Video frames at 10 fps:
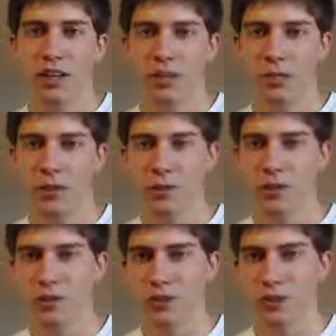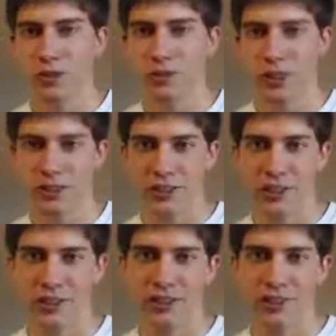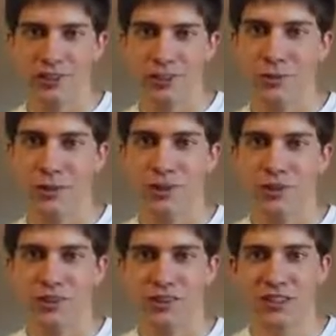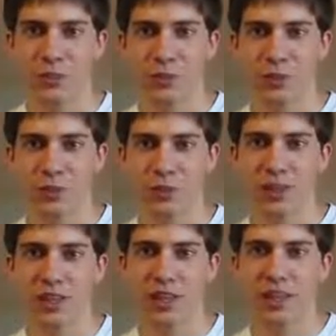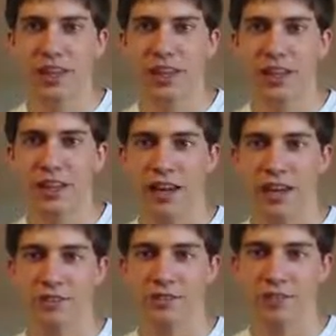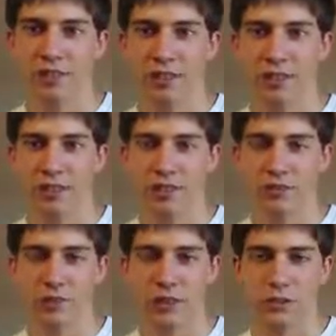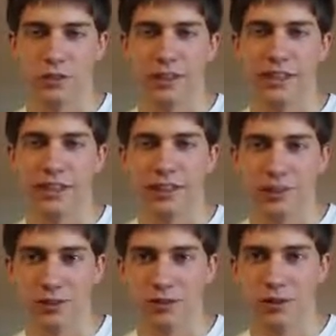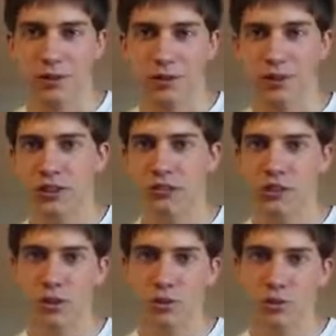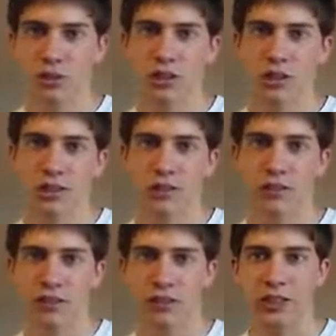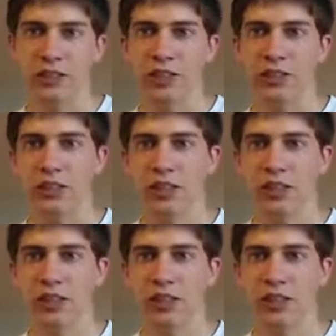they first use liquid nitrogen to cool the CPU, then have to turn to liquid helium, which is even colder than liquid nitrogen,